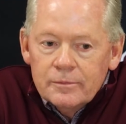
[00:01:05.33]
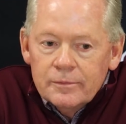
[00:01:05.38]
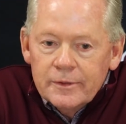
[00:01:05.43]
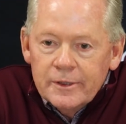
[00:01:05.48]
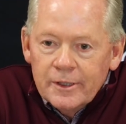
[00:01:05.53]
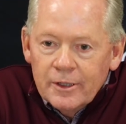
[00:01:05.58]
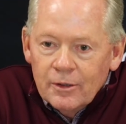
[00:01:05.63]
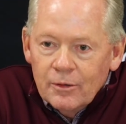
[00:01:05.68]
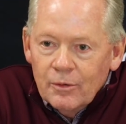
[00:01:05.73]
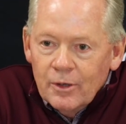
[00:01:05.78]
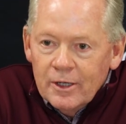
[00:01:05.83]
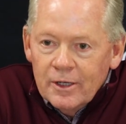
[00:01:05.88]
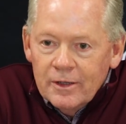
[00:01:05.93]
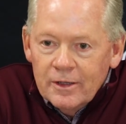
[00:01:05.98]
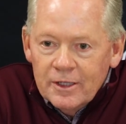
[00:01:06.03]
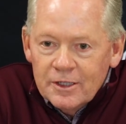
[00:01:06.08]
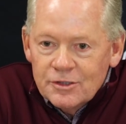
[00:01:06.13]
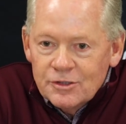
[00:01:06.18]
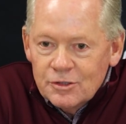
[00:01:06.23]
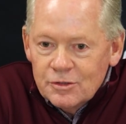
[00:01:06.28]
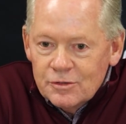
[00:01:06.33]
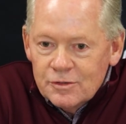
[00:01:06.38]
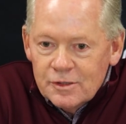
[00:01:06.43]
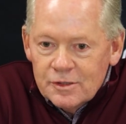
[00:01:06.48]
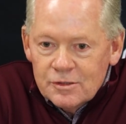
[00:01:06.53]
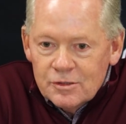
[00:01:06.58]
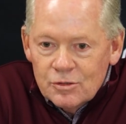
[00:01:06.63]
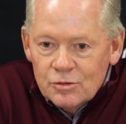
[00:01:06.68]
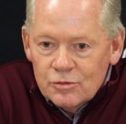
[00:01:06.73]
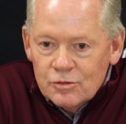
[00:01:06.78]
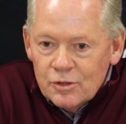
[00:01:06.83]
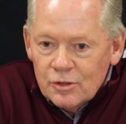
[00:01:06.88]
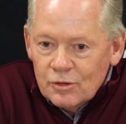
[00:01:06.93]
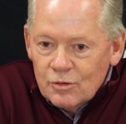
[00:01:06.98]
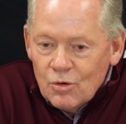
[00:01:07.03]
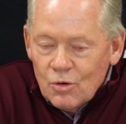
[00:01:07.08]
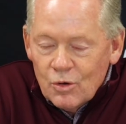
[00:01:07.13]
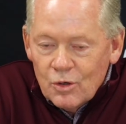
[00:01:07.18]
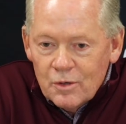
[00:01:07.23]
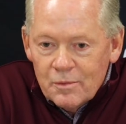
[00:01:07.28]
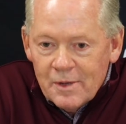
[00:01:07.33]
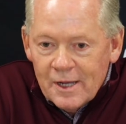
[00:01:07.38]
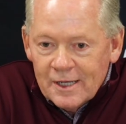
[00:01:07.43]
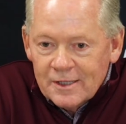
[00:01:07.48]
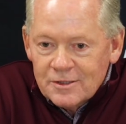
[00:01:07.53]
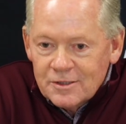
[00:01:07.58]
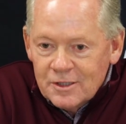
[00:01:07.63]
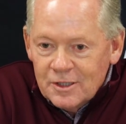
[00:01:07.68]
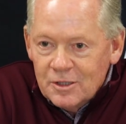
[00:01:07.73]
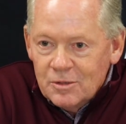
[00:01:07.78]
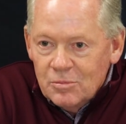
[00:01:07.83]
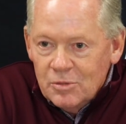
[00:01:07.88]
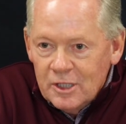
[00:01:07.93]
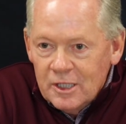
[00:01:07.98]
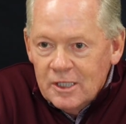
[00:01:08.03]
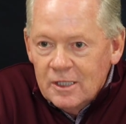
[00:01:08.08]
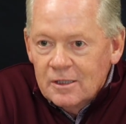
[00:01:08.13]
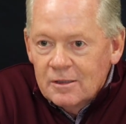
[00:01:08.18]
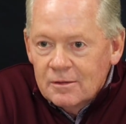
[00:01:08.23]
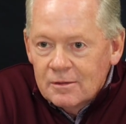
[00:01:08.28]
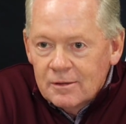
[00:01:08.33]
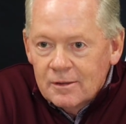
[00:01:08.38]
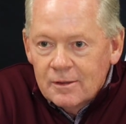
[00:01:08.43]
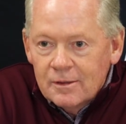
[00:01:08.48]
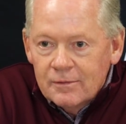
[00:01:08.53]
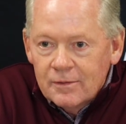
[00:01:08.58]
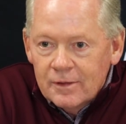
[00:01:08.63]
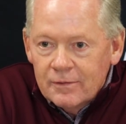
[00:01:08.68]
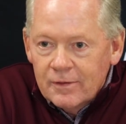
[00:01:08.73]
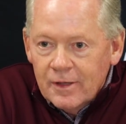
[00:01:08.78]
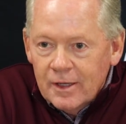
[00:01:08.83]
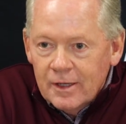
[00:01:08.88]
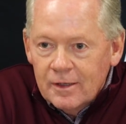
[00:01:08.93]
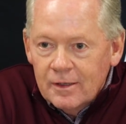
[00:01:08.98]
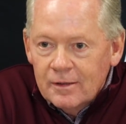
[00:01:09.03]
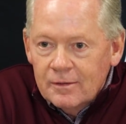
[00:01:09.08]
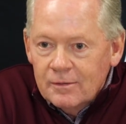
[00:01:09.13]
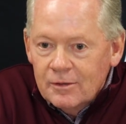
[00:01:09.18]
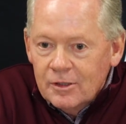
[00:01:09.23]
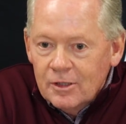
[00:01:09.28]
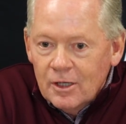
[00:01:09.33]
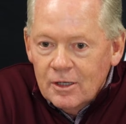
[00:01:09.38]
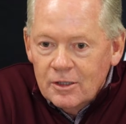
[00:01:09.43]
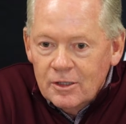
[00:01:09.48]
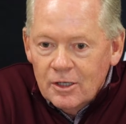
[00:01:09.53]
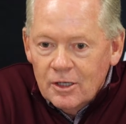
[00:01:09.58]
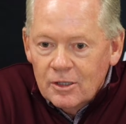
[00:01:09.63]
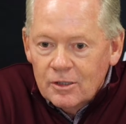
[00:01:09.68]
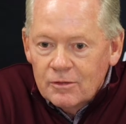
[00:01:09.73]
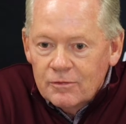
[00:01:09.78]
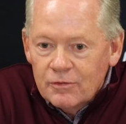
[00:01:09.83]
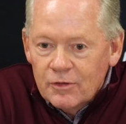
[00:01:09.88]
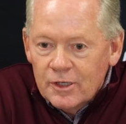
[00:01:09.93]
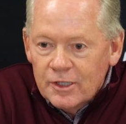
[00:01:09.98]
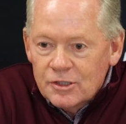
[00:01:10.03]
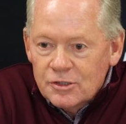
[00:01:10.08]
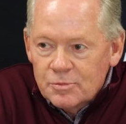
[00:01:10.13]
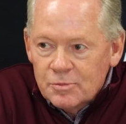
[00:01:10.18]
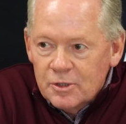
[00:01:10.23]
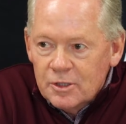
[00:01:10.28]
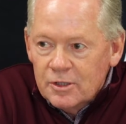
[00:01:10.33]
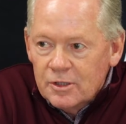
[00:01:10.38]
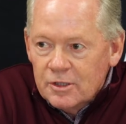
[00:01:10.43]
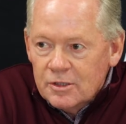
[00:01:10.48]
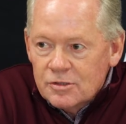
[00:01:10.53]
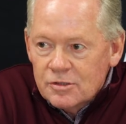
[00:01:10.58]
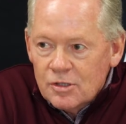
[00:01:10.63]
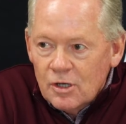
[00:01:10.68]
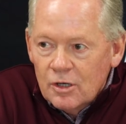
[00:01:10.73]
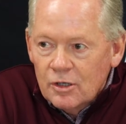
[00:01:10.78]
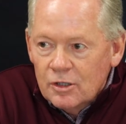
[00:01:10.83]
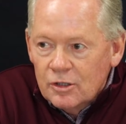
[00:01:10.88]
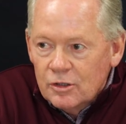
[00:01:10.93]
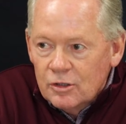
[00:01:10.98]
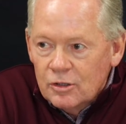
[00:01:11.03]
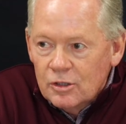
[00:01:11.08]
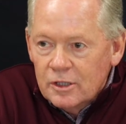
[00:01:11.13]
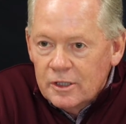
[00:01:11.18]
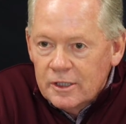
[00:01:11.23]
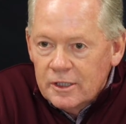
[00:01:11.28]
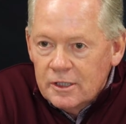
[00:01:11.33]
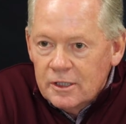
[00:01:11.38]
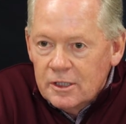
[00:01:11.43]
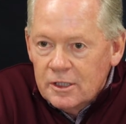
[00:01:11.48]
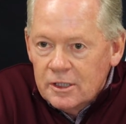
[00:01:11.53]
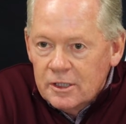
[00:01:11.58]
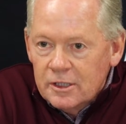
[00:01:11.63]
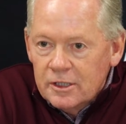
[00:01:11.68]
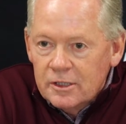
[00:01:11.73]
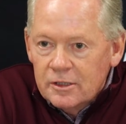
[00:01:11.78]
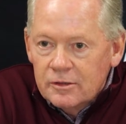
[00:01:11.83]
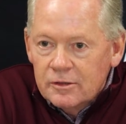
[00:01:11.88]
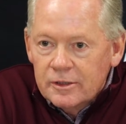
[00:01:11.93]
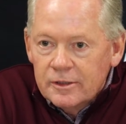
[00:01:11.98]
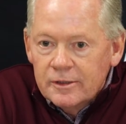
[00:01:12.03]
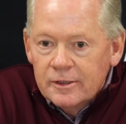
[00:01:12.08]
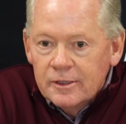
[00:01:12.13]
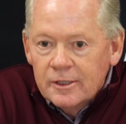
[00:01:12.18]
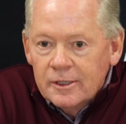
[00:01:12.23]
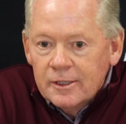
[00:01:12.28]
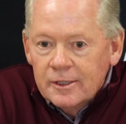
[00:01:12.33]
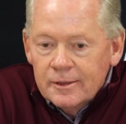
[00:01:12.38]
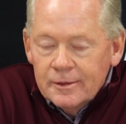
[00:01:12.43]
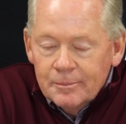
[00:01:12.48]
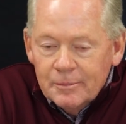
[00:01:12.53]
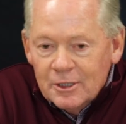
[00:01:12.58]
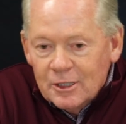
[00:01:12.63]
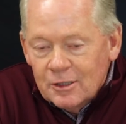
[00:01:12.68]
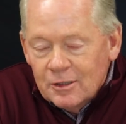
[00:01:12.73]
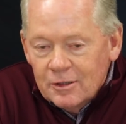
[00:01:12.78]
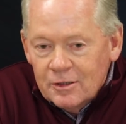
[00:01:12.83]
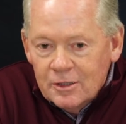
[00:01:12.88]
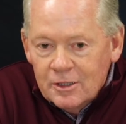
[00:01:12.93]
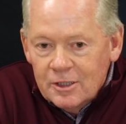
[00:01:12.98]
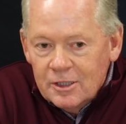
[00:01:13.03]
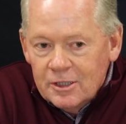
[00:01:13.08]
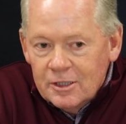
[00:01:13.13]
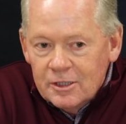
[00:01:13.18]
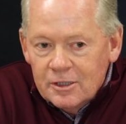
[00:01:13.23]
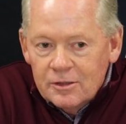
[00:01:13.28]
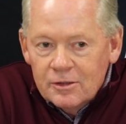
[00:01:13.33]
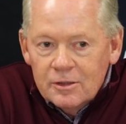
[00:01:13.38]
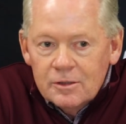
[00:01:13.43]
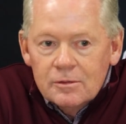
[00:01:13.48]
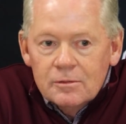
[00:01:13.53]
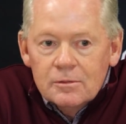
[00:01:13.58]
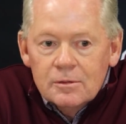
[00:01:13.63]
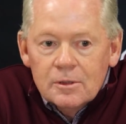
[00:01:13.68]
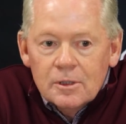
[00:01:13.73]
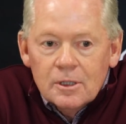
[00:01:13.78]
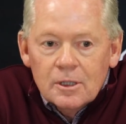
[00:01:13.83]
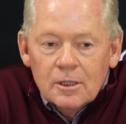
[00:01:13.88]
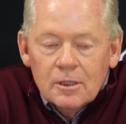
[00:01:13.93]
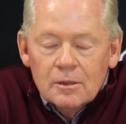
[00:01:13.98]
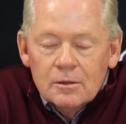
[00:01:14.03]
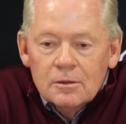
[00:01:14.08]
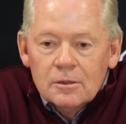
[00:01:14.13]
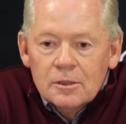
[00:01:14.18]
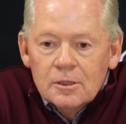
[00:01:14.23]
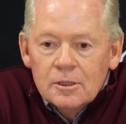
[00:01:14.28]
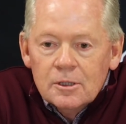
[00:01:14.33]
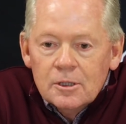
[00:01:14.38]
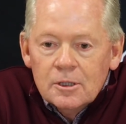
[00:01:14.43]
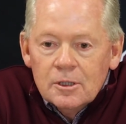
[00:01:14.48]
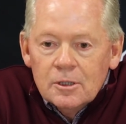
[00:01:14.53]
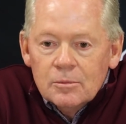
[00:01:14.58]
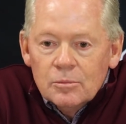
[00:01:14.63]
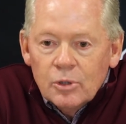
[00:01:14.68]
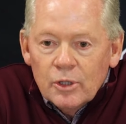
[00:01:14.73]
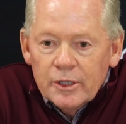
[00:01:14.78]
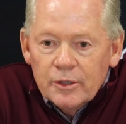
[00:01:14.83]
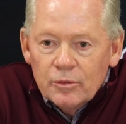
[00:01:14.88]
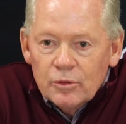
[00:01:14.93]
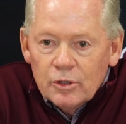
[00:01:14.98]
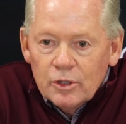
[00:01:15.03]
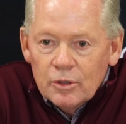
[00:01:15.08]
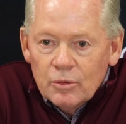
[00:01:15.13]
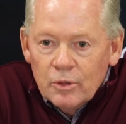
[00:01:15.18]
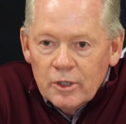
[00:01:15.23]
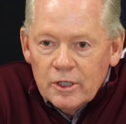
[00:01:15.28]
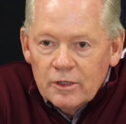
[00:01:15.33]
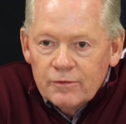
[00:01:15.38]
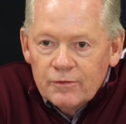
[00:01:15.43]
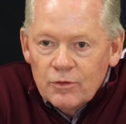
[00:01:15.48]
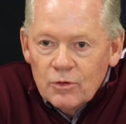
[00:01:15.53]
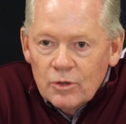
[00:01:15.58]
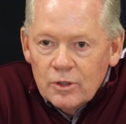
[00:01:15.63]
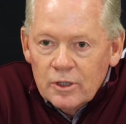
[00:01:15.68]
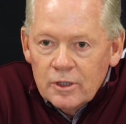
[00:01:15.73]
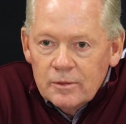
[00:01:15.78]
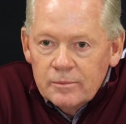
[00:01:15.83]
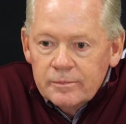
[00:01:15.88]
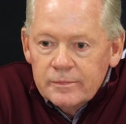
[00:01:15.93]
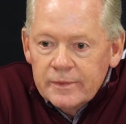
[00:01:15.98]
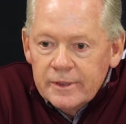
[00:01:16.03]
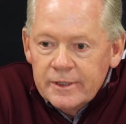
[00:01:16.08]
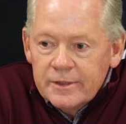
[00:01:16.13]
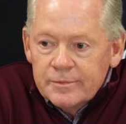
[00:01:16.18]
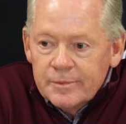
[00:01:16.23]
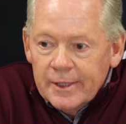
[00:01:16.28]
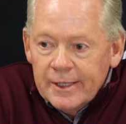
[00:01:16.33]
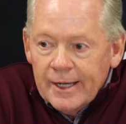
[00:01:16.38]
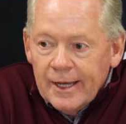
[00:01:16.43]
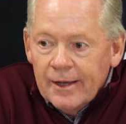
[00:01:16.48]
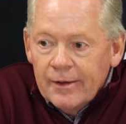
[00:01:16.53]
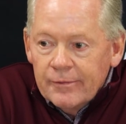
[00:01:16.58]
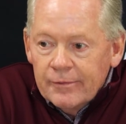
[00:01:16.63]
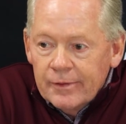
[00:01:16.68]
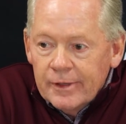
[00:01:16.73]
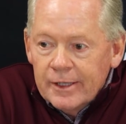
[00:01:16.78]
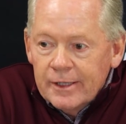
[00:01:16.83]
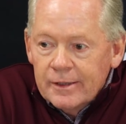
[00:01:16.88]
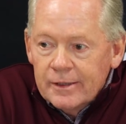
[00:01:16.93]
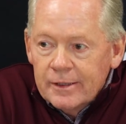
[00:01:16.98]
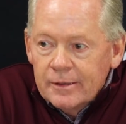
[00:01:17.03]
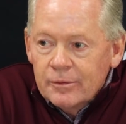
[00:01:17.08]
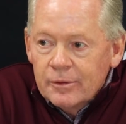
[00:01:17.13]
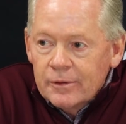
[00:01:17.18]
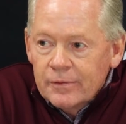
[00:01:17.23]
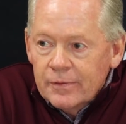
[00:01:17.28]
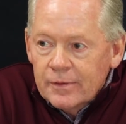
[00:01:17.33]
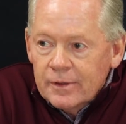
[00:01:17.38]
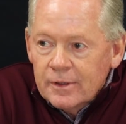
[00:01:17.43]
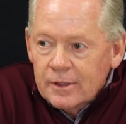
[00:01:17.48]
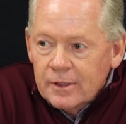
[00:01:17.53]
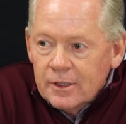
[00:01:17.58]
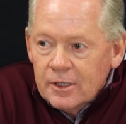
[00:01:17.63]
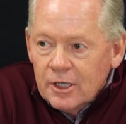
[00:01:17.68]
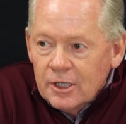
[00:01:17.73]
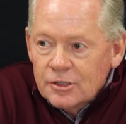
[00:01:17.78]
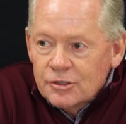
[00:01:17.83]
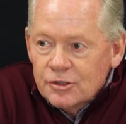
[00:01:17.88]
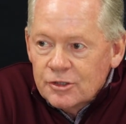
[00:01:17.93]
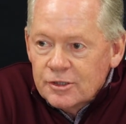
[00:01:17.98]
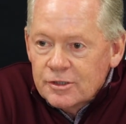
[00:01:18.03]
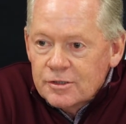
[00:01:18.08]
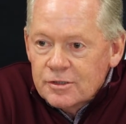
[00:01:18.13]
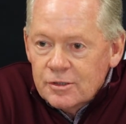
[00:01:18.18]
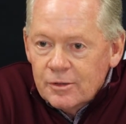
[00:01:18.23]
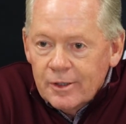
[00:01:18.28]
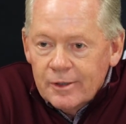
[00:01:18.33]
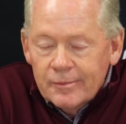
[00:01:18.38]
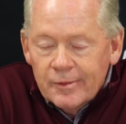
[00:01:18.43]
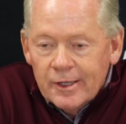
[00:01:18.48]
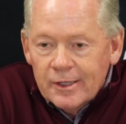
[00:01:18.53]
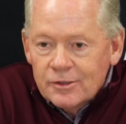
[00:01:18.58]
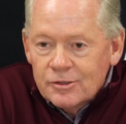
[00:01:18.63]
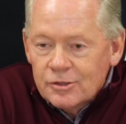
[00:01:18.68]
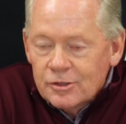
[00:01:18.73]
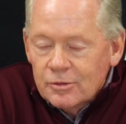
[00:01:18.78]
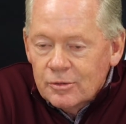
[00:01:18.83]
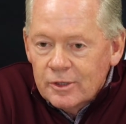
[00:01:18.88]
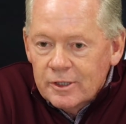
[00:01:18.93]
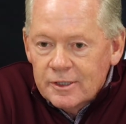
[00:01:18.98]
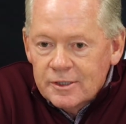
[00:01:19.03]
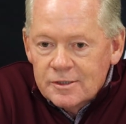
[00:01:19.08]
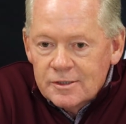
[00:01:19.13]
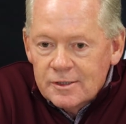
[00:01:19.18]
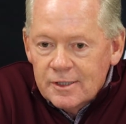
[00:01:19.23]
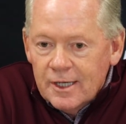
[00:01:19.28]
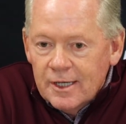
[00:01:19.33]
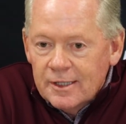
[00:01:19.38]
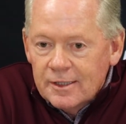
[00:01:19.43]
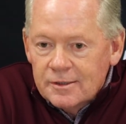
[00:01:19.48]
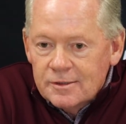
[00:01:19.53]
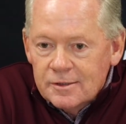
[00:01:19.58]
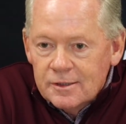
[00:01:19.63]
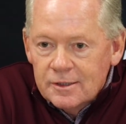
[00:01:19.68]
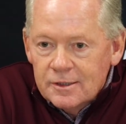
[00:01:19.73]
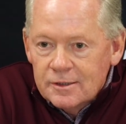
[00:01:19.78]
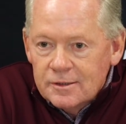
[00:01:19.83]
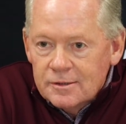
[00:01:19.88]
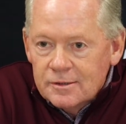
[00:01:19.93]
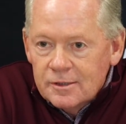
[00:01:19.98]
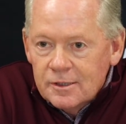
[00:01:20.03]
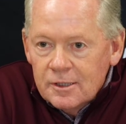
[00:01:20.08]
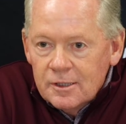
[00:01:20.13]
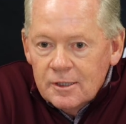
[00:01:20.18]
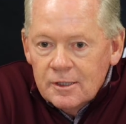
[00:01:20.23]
You know, one of the issues is who their quarterback's going to be. They've got a young freshman that started early in the year and middle of the year that played really well for him. He's been out lately with a concussion, so I'm not sure what his status is.